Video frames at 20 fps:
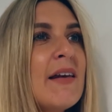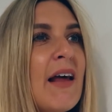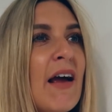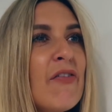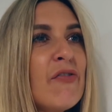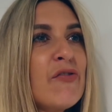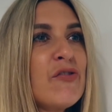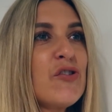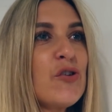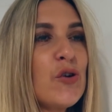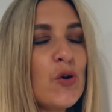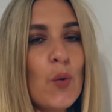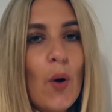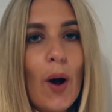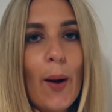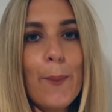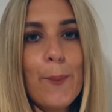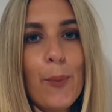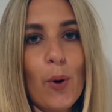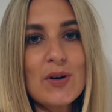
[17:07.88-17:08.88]
left you
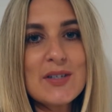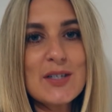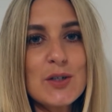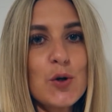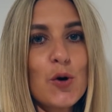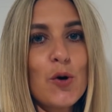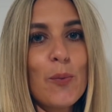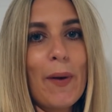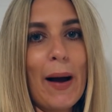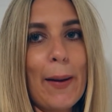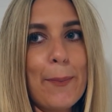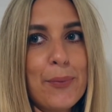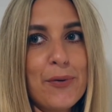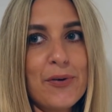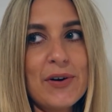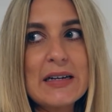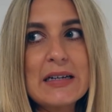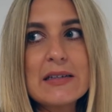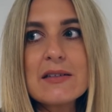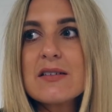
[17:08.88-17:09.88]
unboxing all my
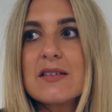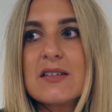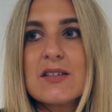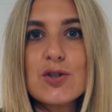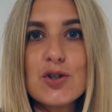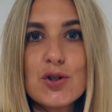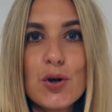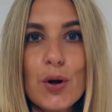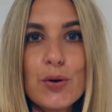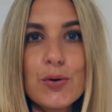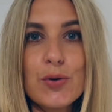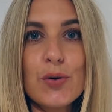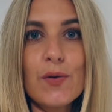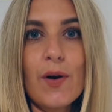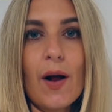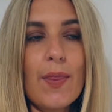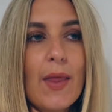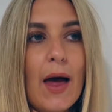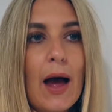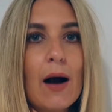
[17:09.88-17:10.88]
prints and showing you
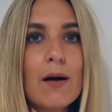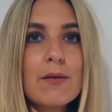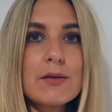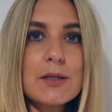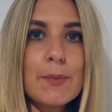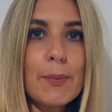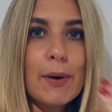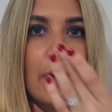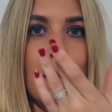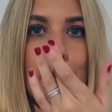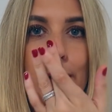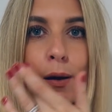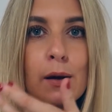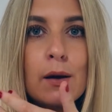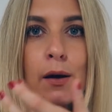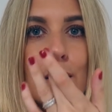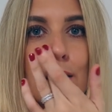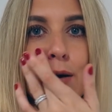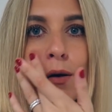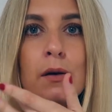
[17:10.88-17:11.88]
around the house a bit.
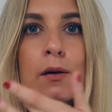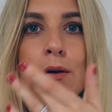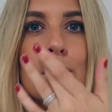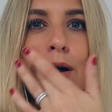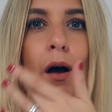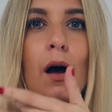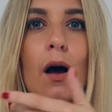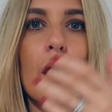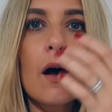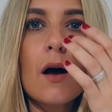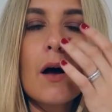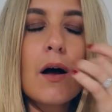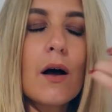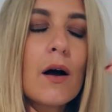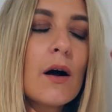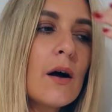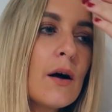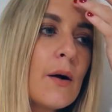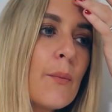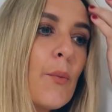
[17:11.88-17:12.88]

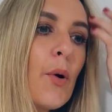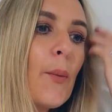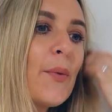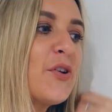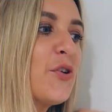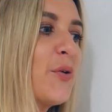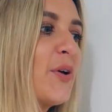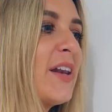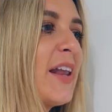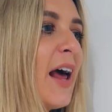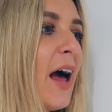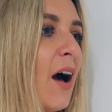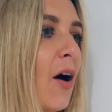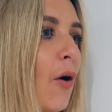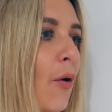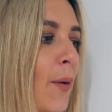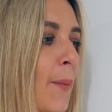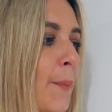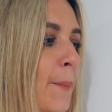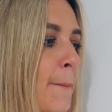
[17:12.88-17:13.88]
What are we doing
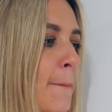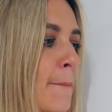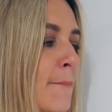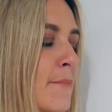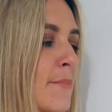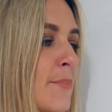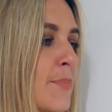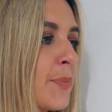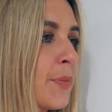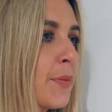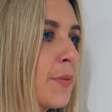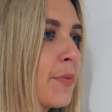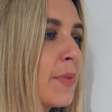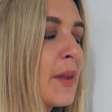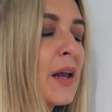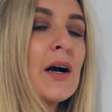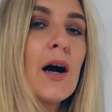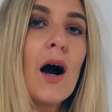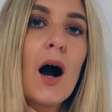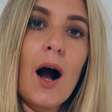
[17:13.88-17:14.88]
now?
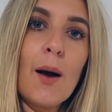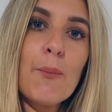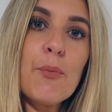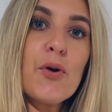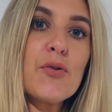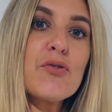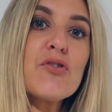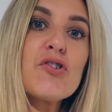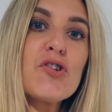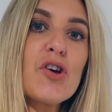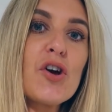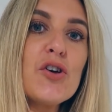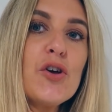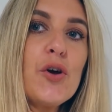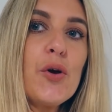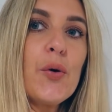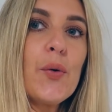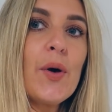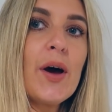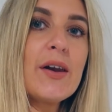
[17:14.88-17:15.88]
I'm going to show
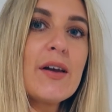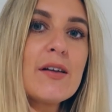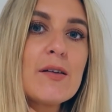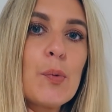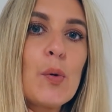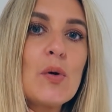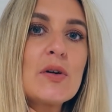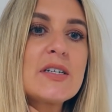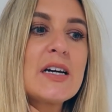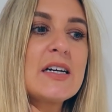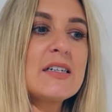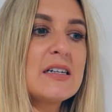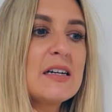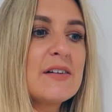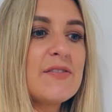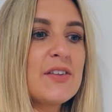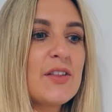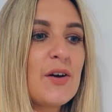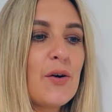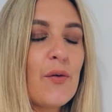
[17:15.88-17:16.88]
you an Net-a-Porter
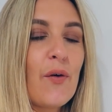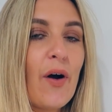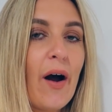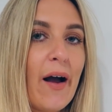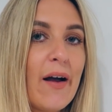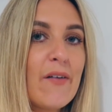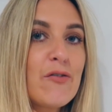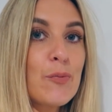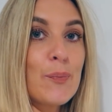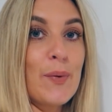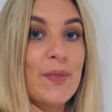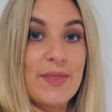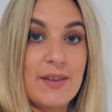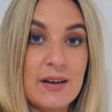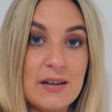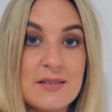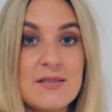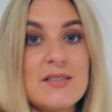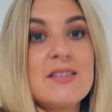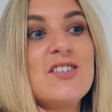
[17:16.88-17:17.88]
delivery that arrived, but
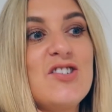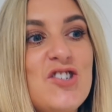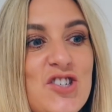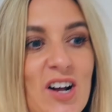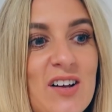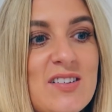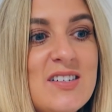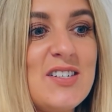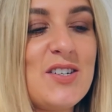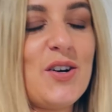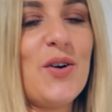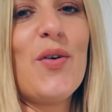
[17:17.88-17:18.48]
this just